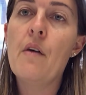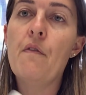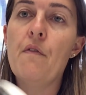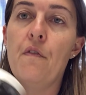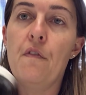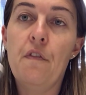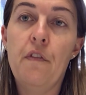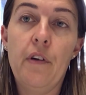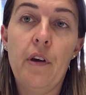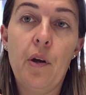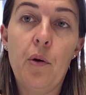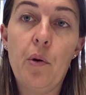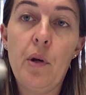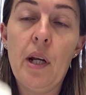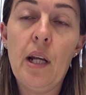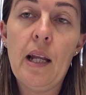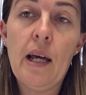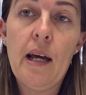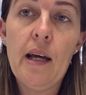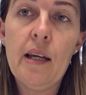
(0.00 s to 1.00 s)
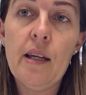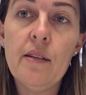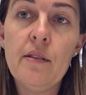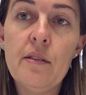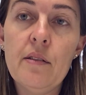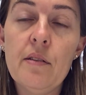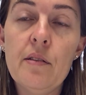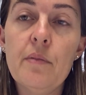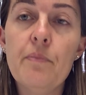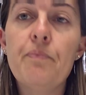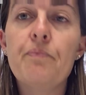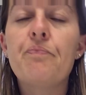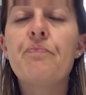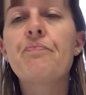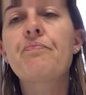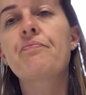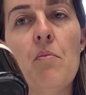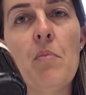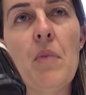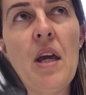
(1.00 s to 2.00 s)
very light,
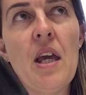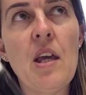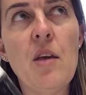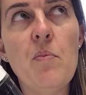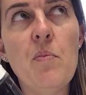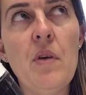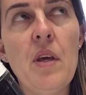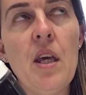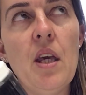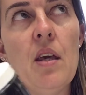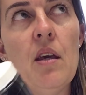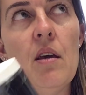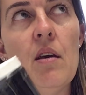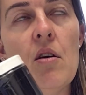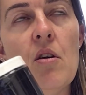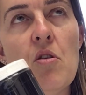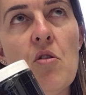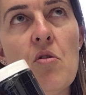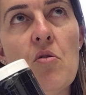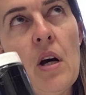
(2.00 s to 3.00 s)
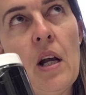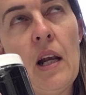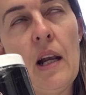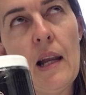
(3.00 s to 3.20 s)
maybe a